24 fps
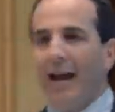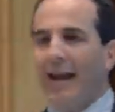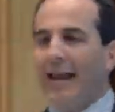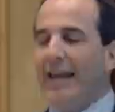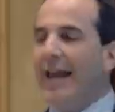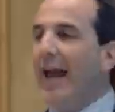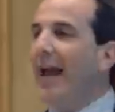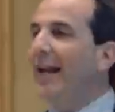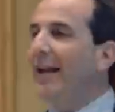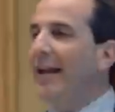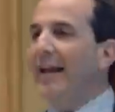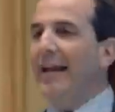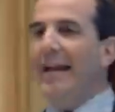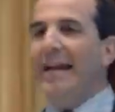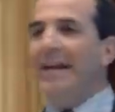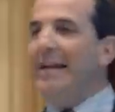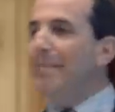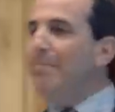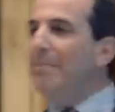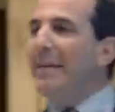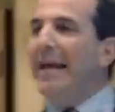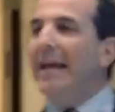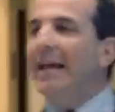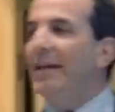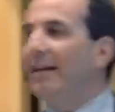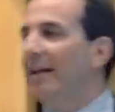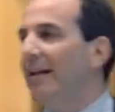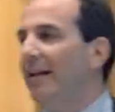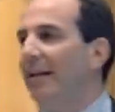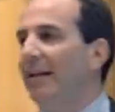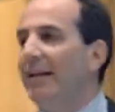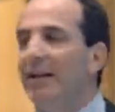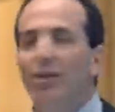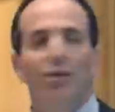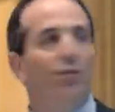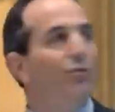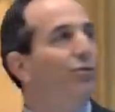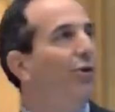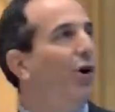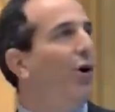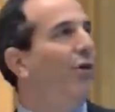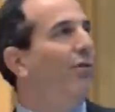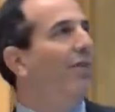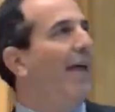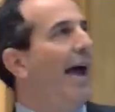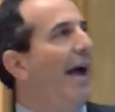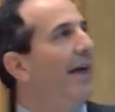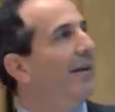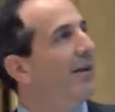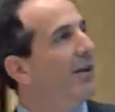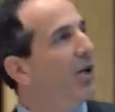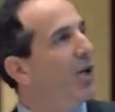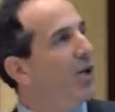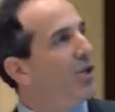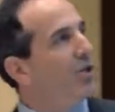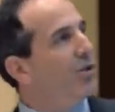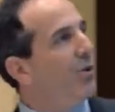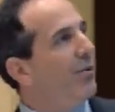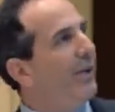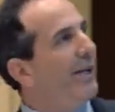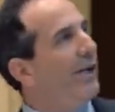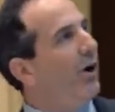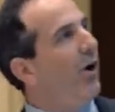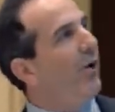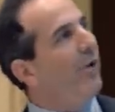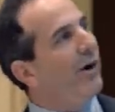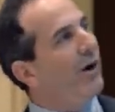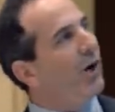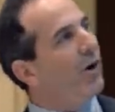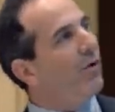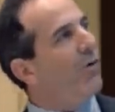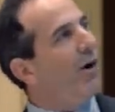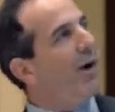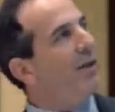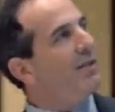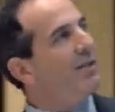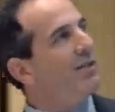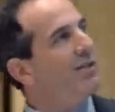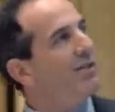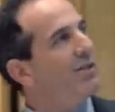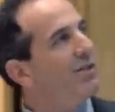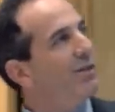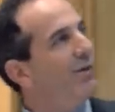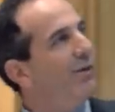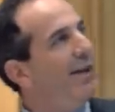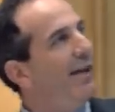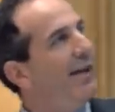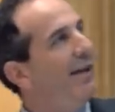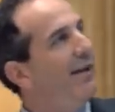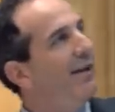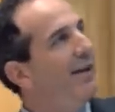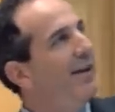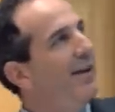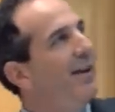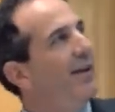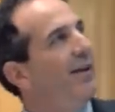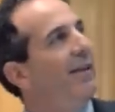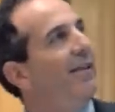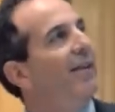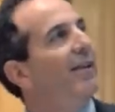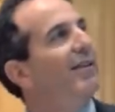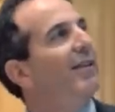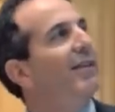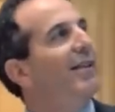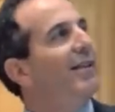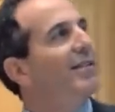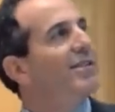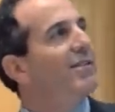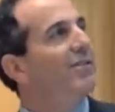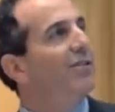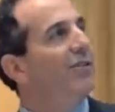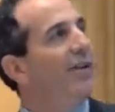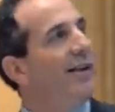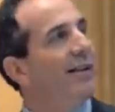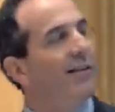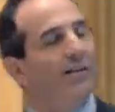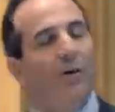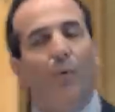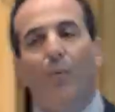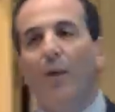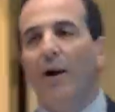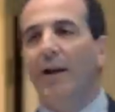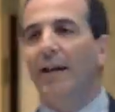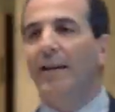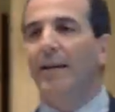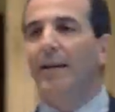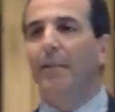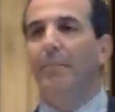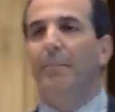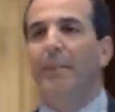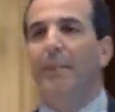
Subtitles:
Yet, immediately you know that. So we go across the screen. Let's look at the one in the